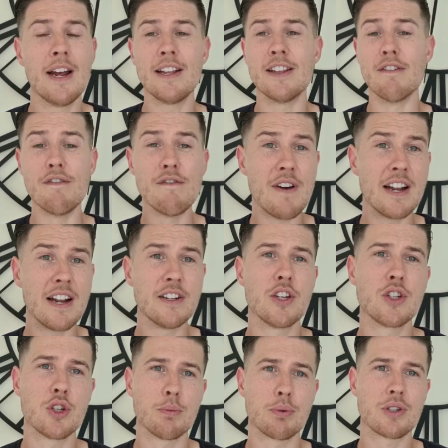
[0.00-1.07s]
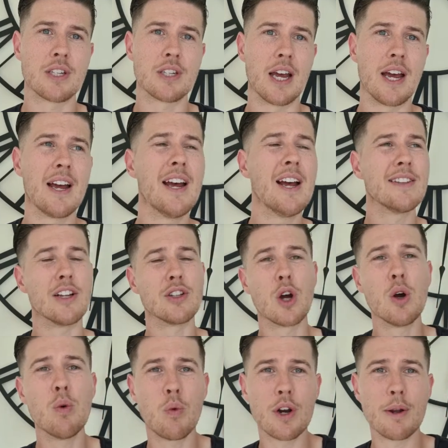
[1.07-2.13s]
The vendor's upset, they
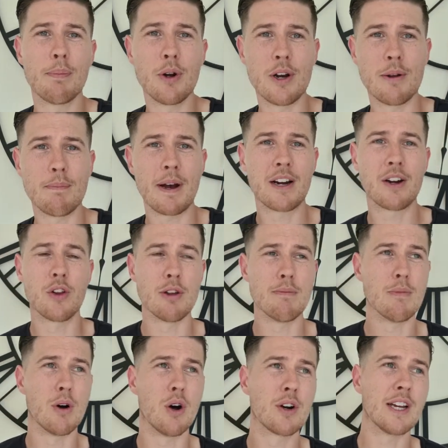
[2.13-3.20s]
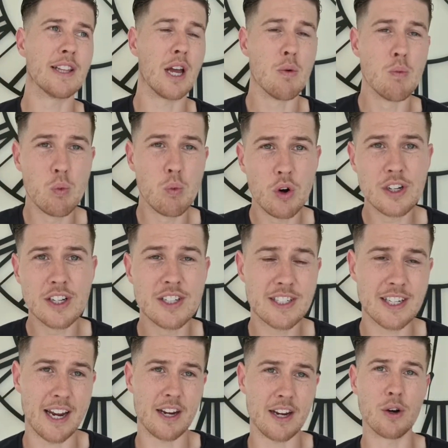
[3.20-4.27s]
don't want to put it back on the market, they want a
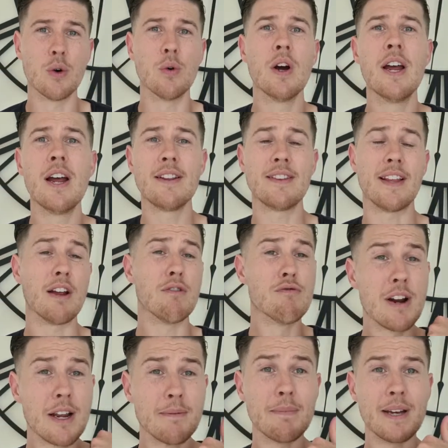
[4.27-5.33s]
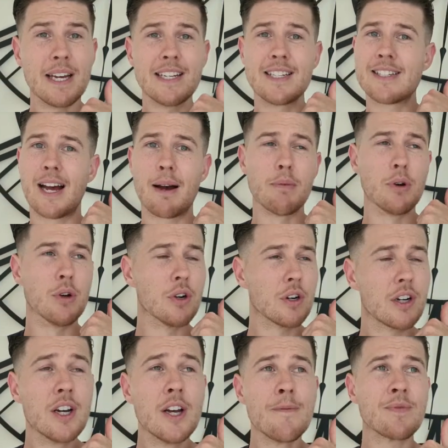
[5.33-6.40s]
sale, they ring me, Sam, look,
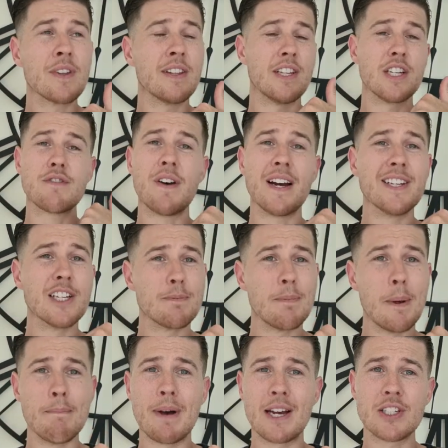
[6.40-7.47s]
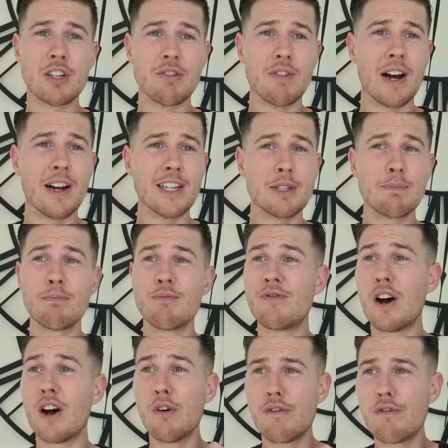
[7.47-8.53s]
this vendor's been messed around, it's
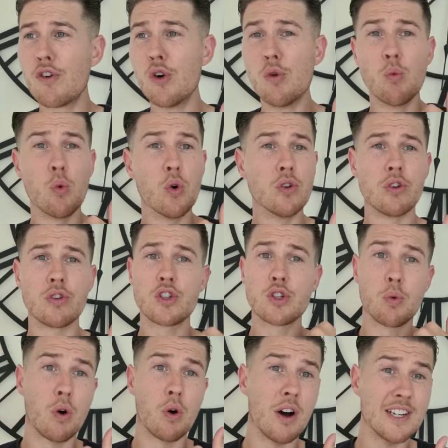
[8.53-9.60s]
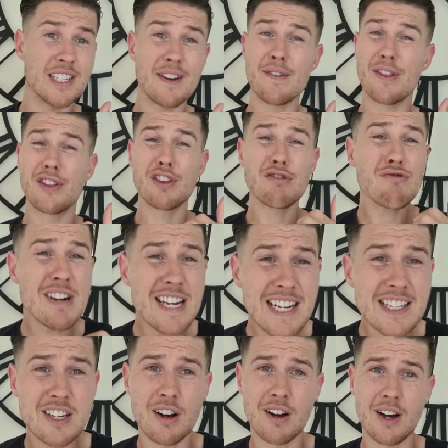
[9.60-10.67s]
fell through once, twice, even 3
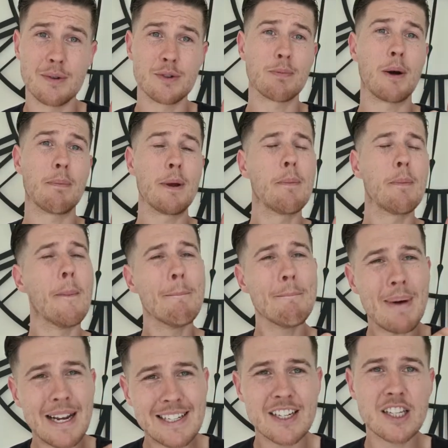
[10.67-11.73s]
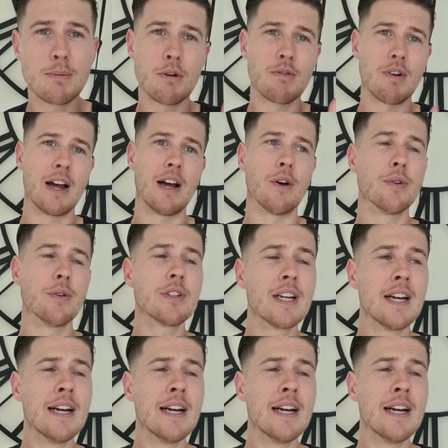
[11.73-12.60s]
times by people messing them around.